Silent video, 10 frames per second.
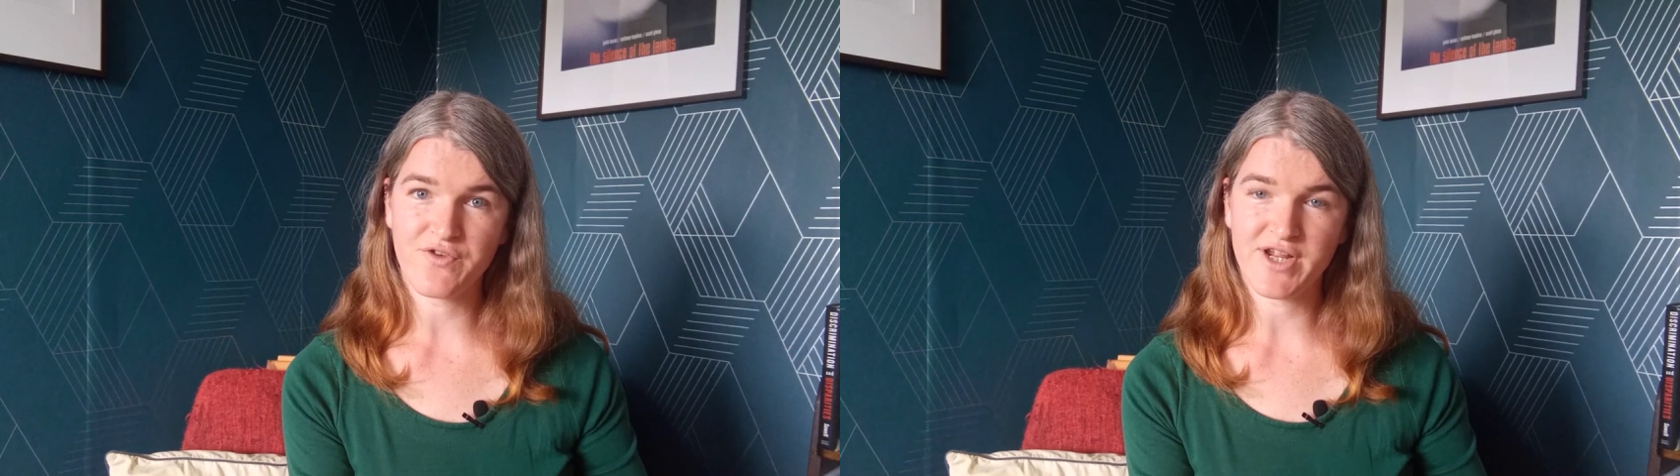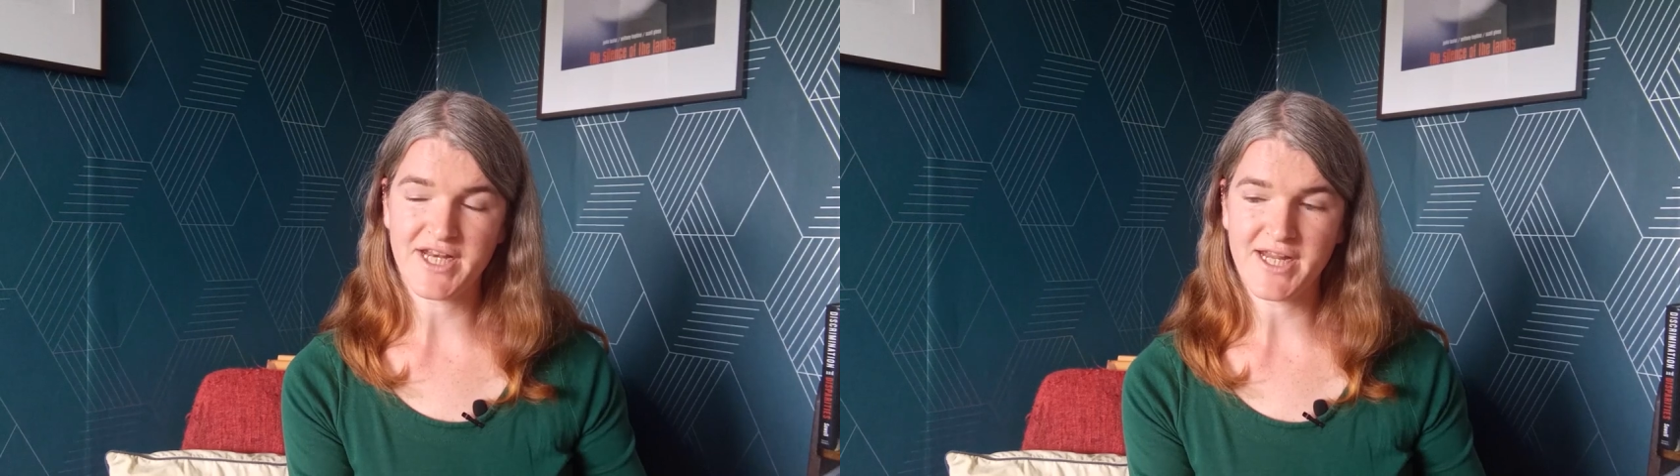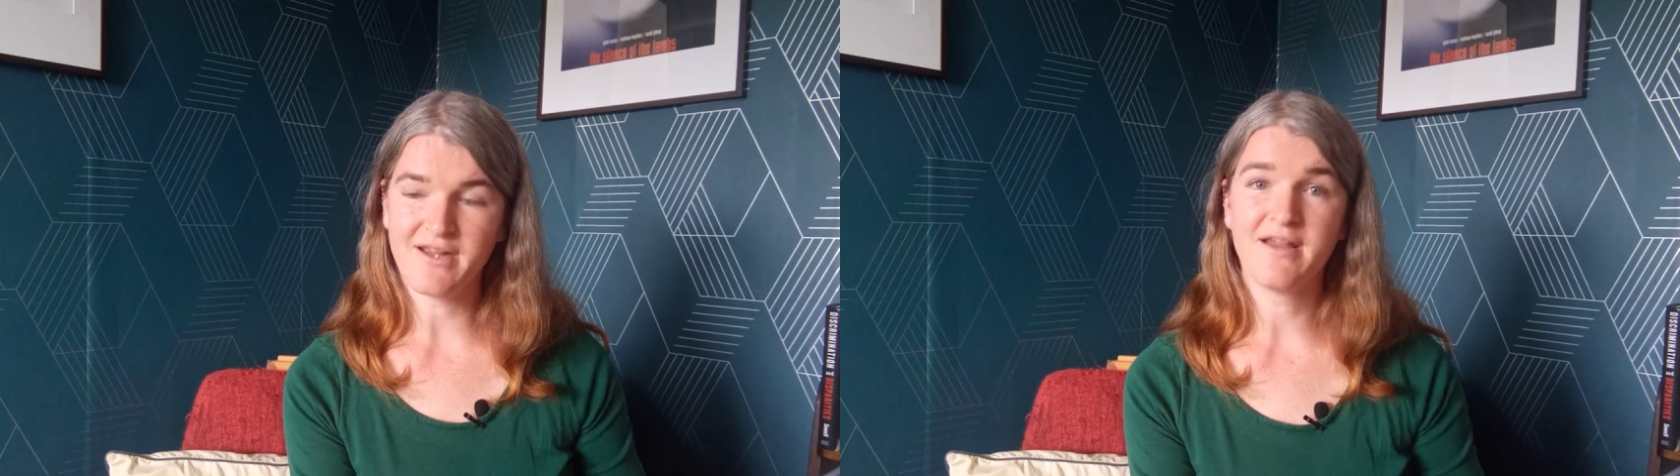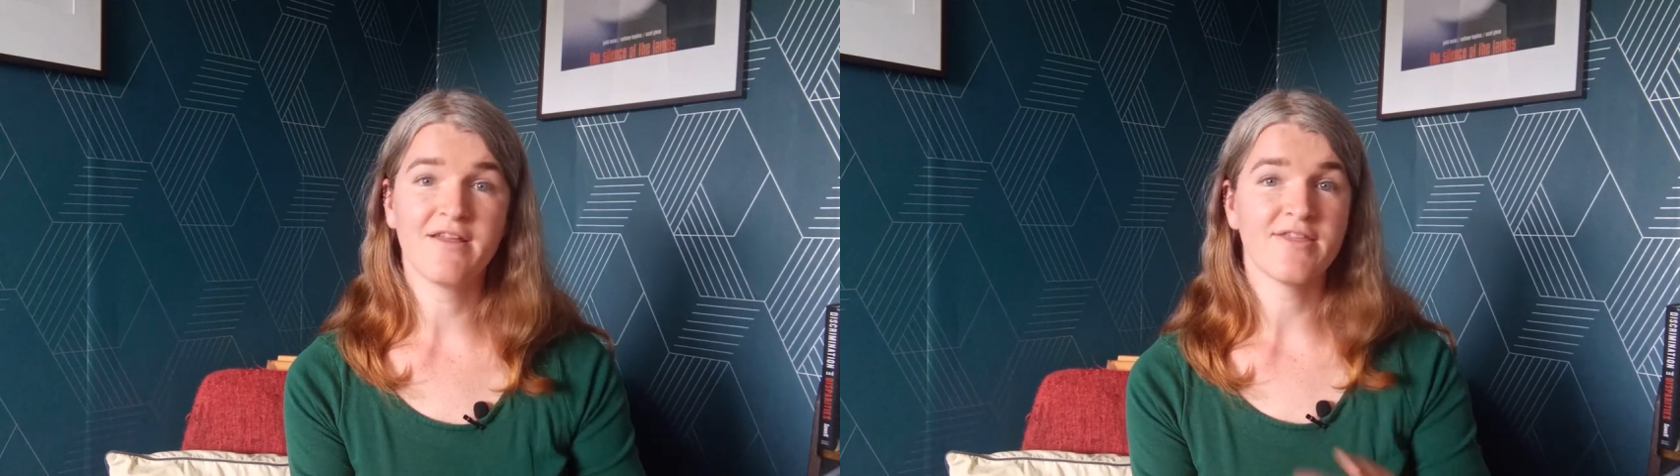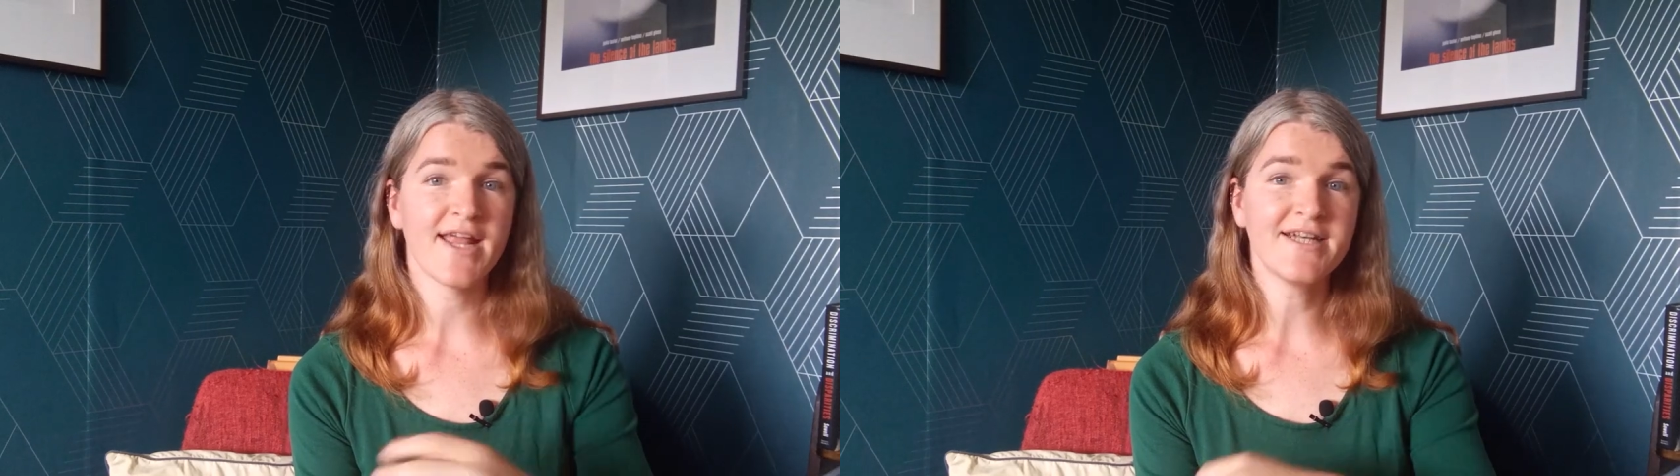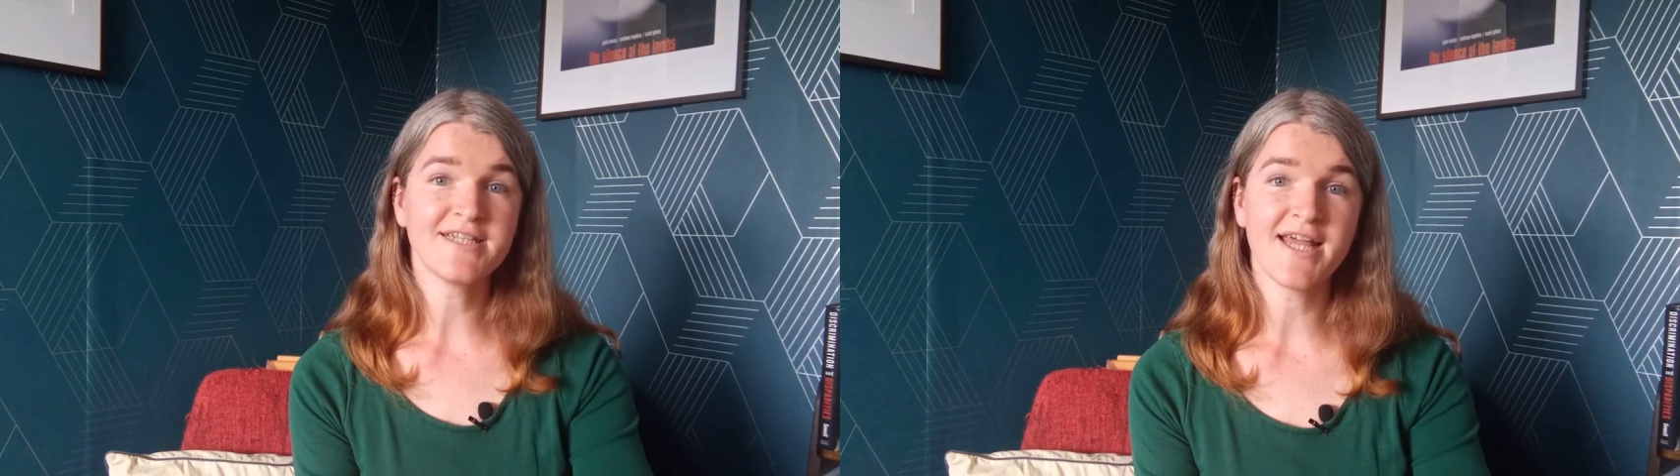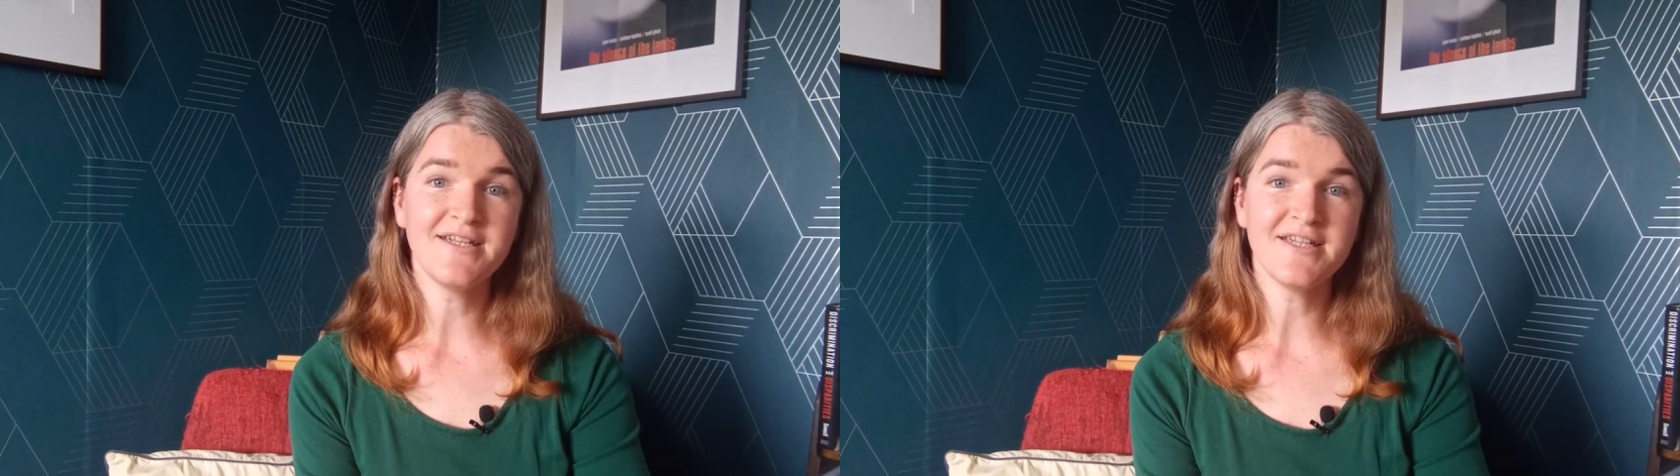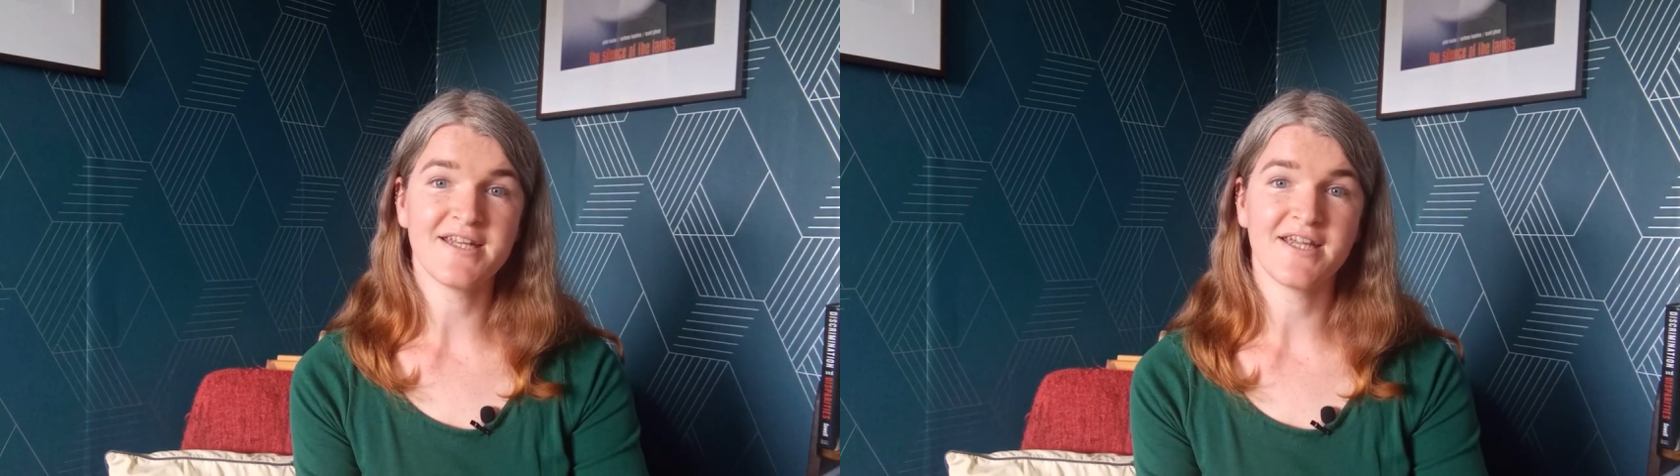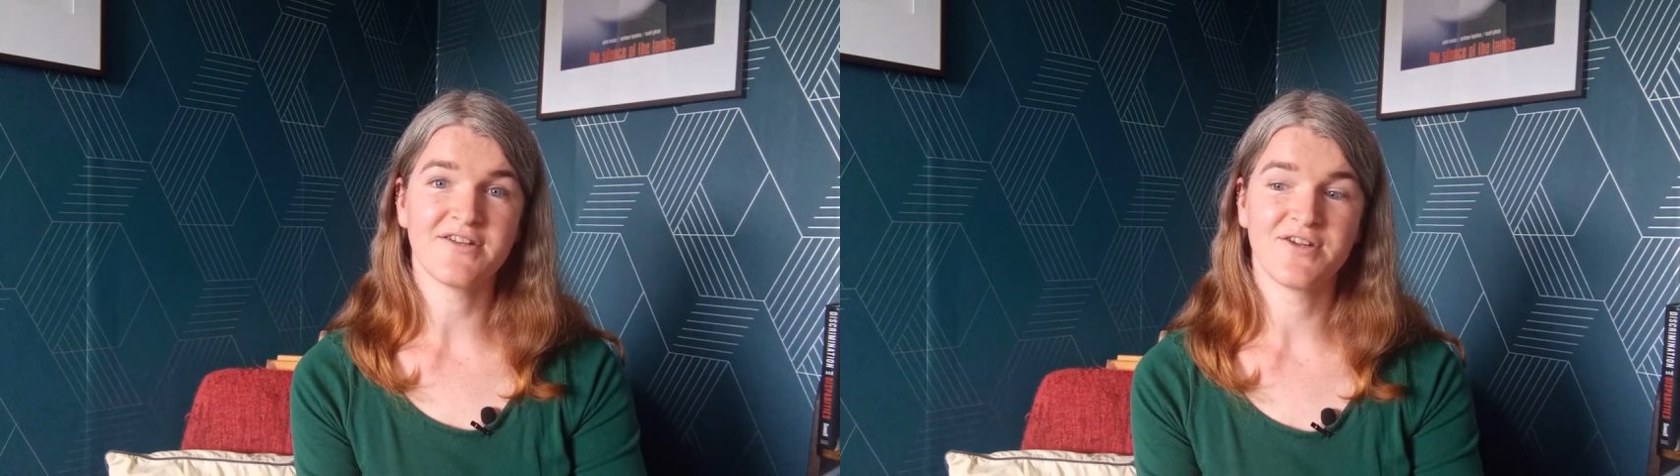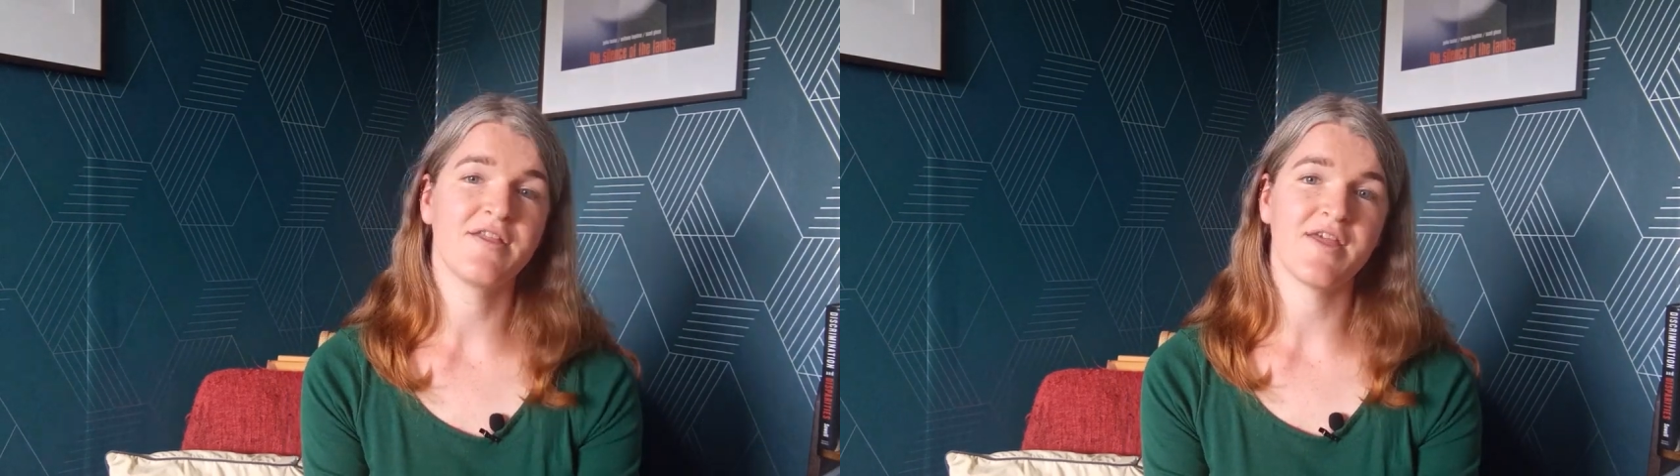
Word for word: reading, they intended it.